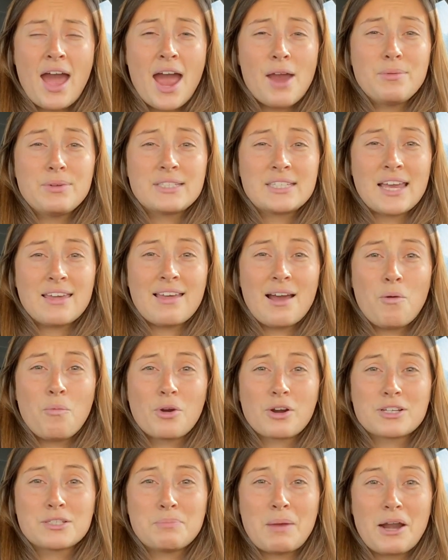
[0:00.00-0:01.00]
I would say that
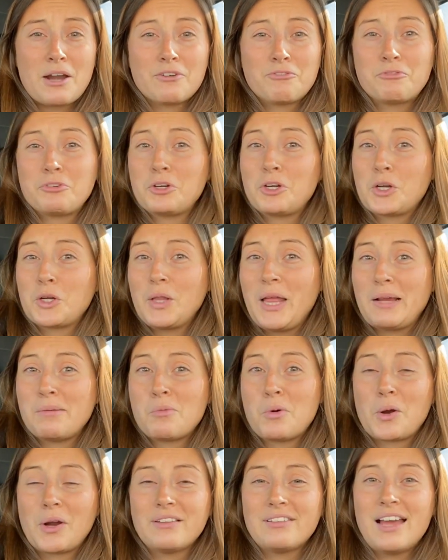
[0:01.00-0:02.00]
works better for your like
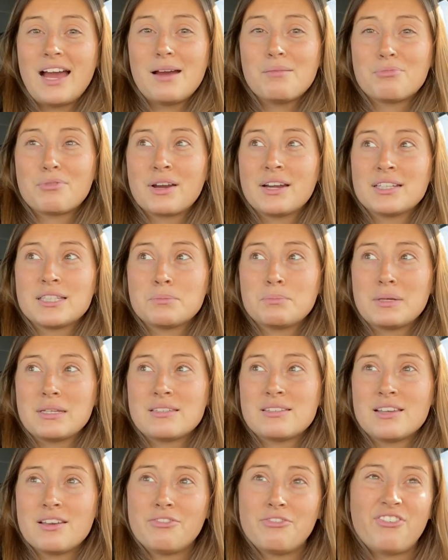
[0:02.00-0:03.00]
more elaborate,
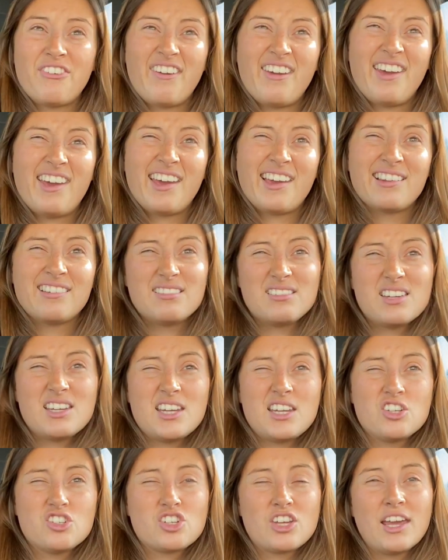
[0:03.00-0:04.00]
specific,
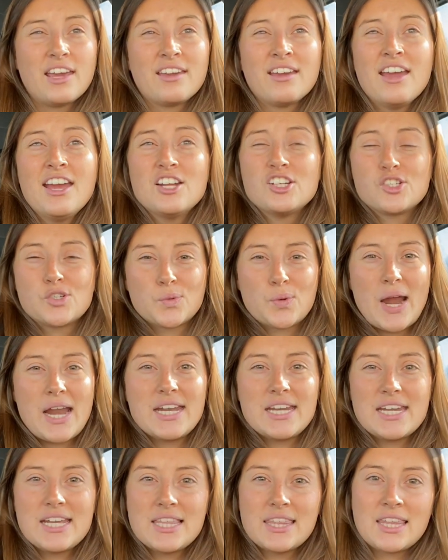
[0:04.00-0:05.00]
niche, like
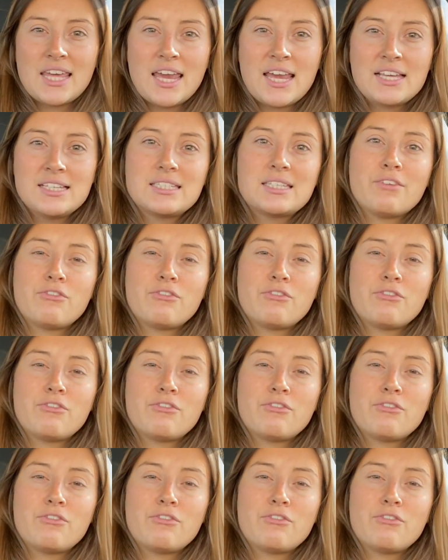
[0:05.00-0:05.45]
trendy things.